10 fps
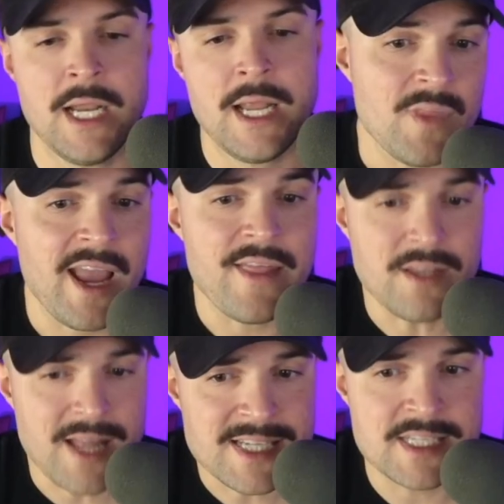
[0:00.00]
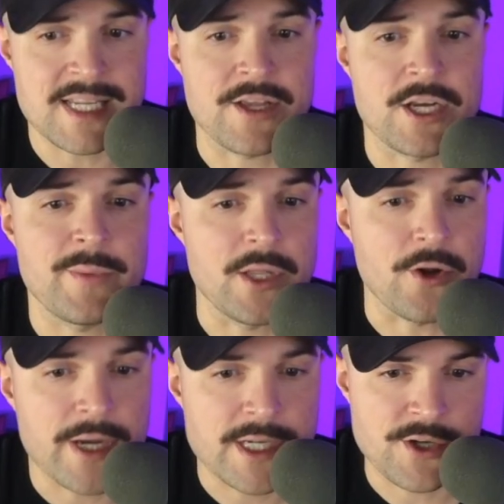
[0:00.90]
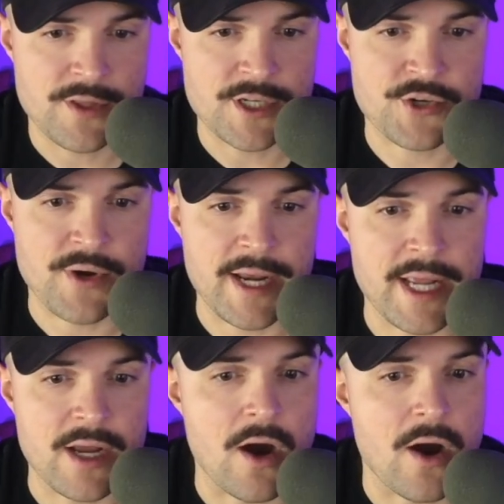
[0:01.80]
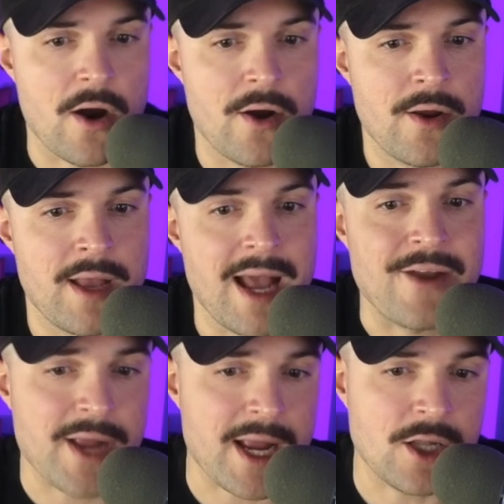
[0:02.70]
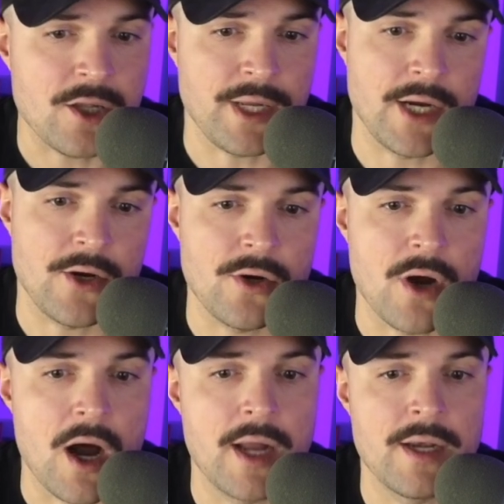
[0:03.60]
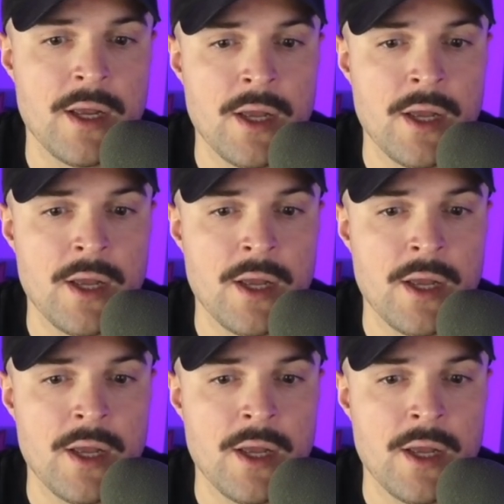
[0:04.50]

And the lessons that they're going to be learning during this training are how to get clear on